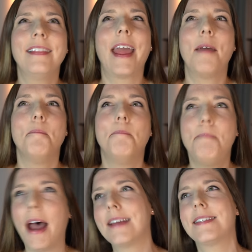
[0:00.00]

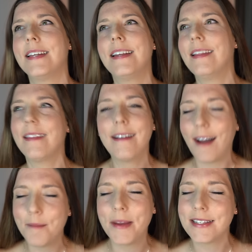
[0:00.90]
lambasted in the
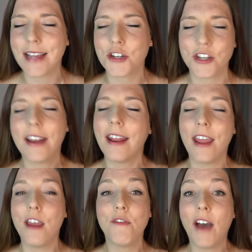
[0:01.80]
comment section
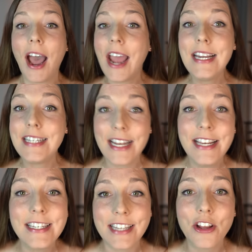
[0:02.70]
if I
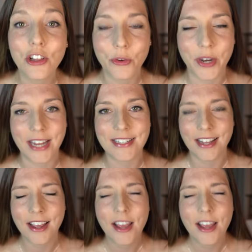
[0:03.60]
didn't include it,